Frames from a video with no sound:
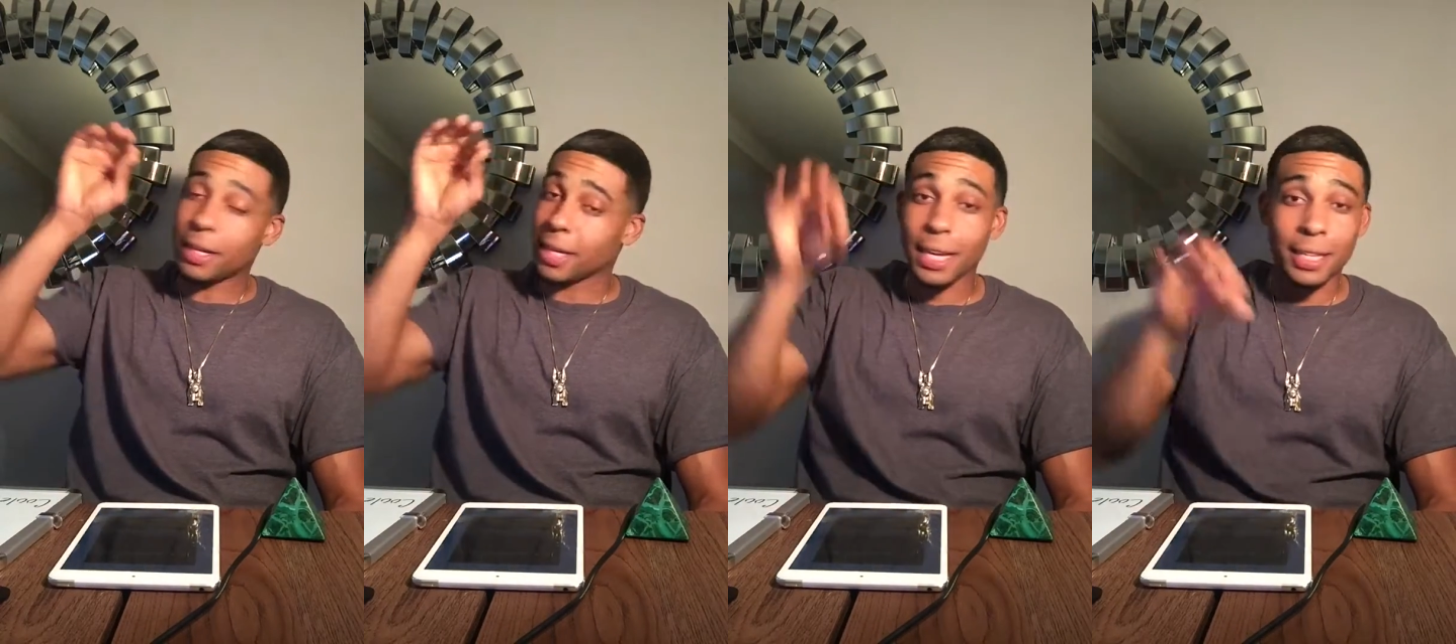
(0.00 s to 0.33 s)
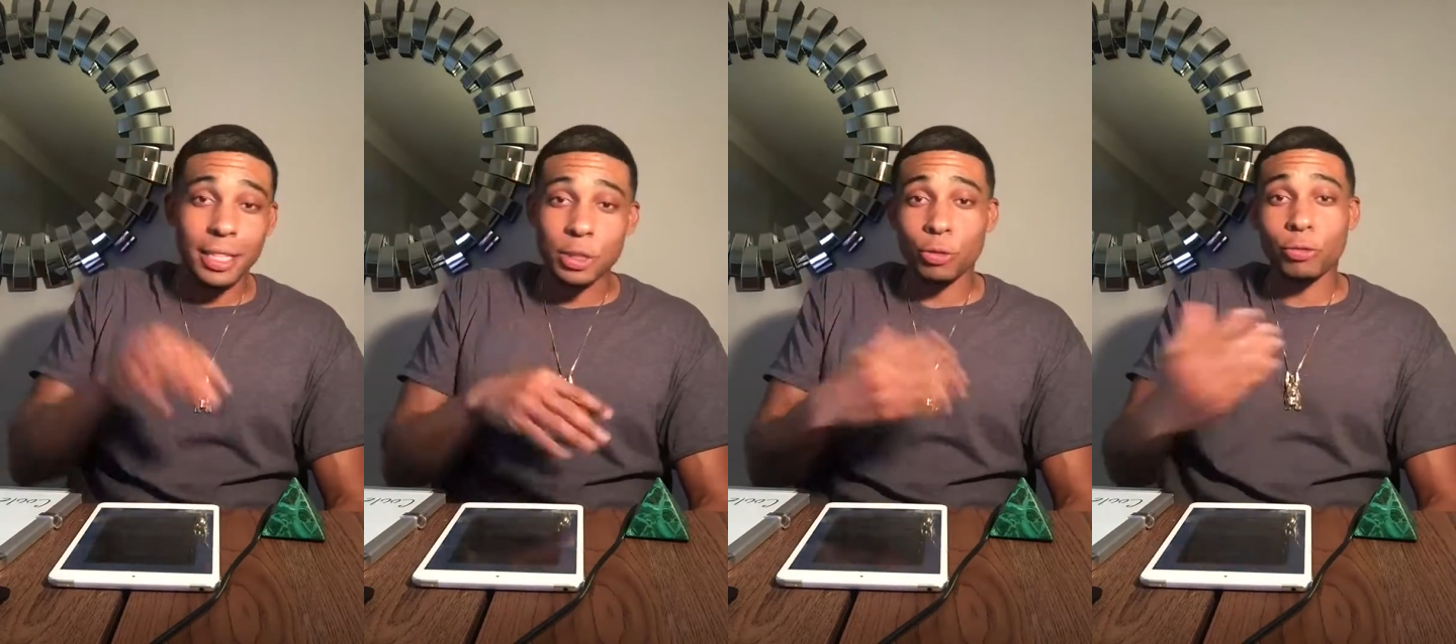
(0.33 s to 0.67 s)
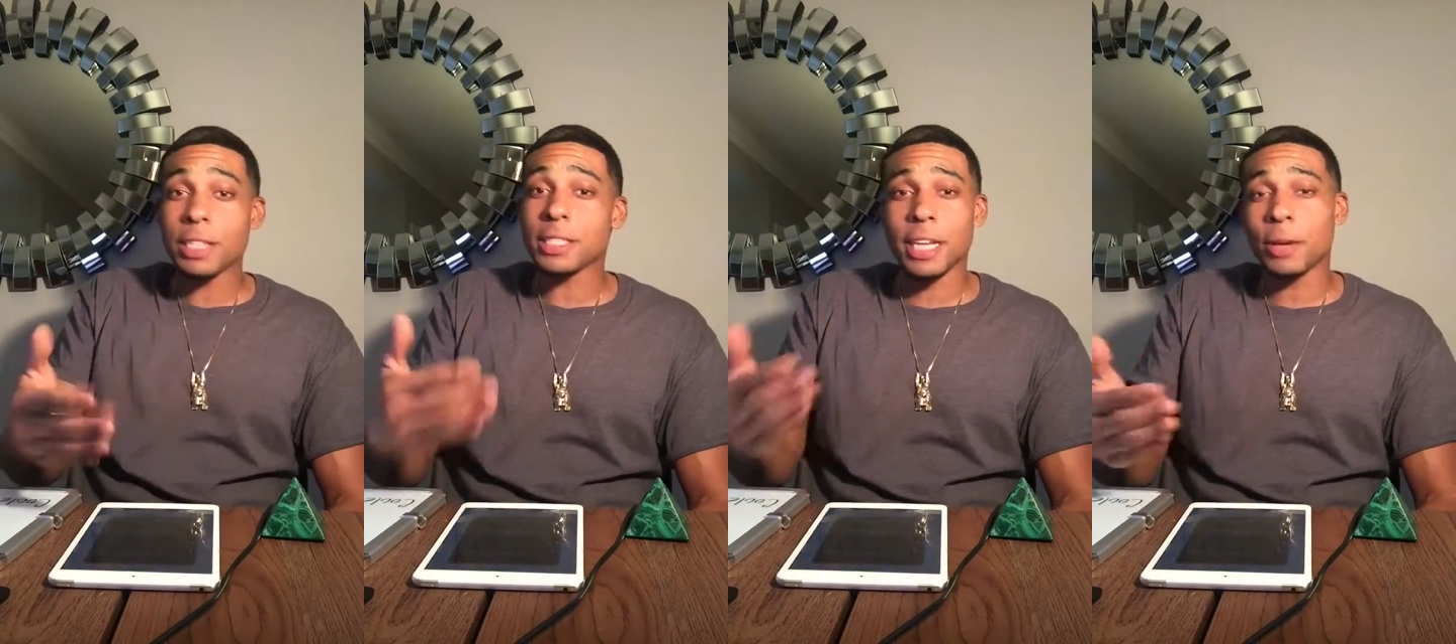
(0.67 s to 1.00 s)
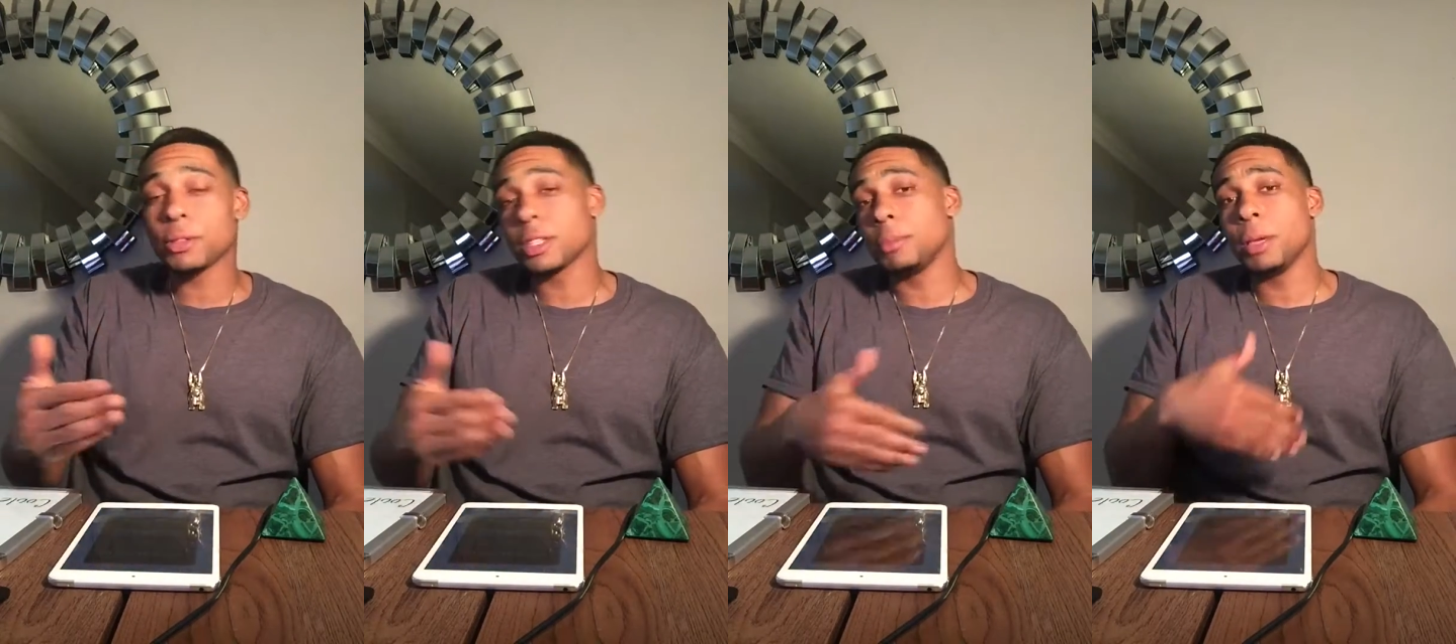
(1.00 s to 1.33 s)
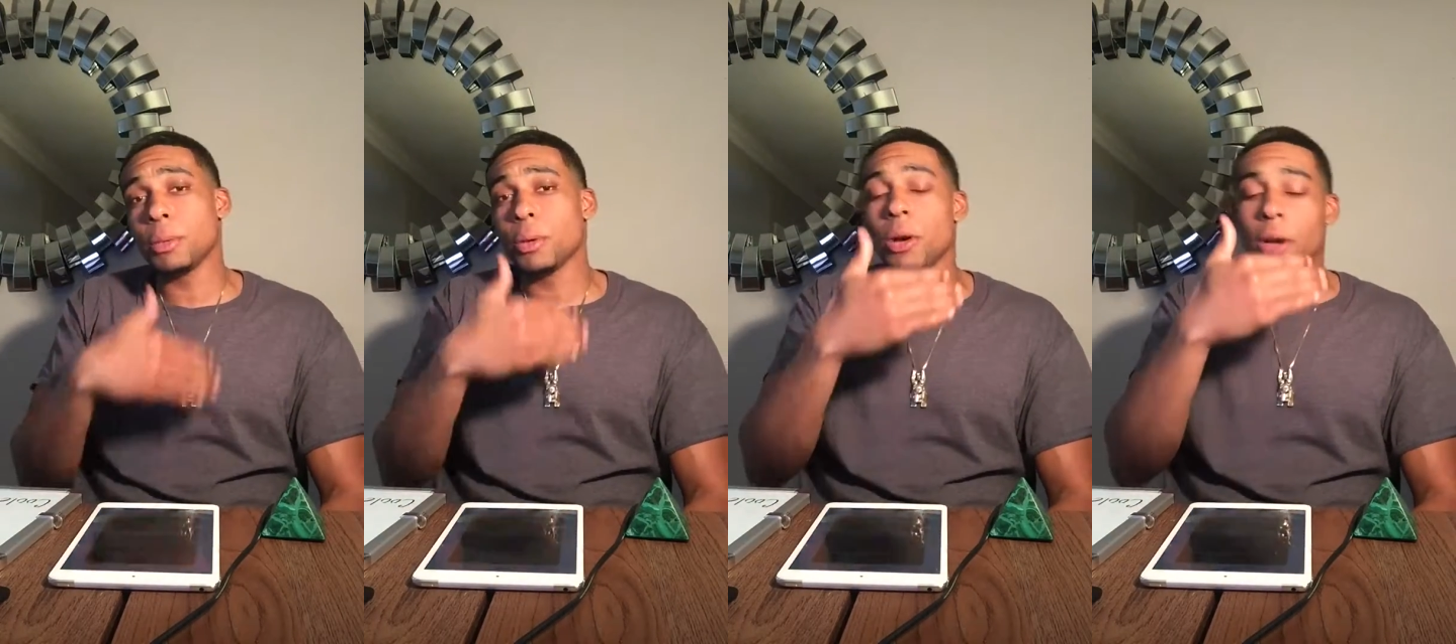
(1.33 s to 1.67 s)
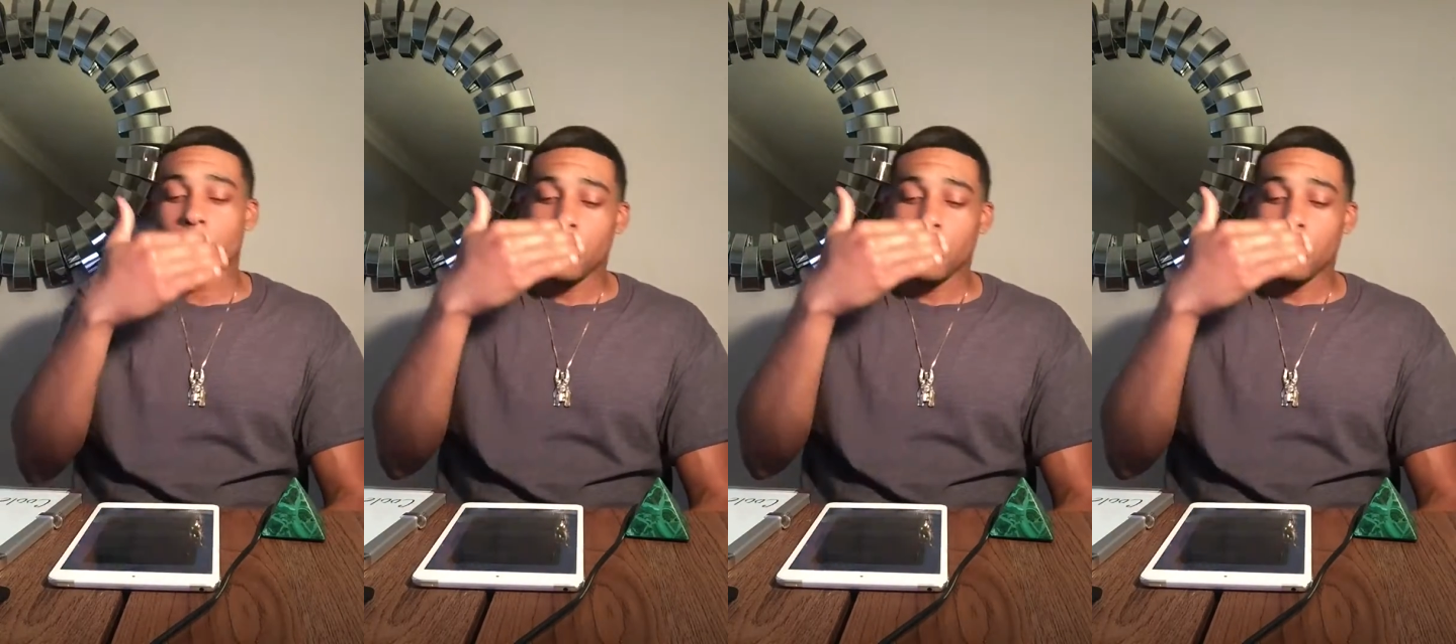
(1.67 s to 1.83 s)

And again, this will resonate with some people.